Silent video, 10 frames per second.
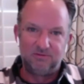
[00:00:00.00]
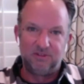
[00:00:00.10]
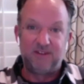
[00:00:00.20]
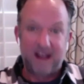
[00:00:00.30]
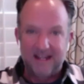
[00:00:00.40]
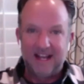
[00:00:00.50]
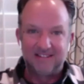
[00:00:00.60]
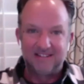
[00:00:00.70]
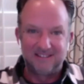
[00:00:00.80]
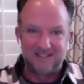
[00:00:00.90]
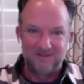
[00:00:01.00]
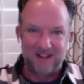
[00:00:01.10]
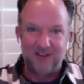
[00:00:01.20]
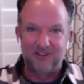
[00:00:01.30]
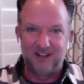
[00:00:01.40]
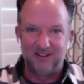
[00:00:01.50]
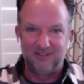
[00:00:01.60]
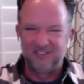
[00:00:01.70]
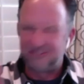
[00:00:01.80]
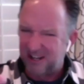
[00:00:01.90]
the finances of healthcare.
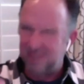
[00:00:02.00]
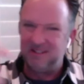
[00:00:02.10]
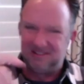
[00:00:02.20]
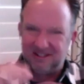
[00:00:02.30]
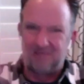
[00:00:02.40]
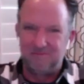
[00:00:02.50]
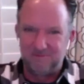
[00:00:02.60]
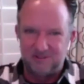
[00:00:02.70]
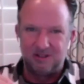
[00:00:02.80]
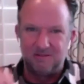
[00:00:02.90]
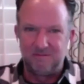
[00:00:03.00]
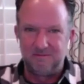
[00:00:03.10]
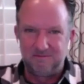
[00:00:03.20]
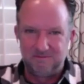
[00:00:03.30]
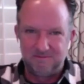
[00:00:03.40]
There's going to be some some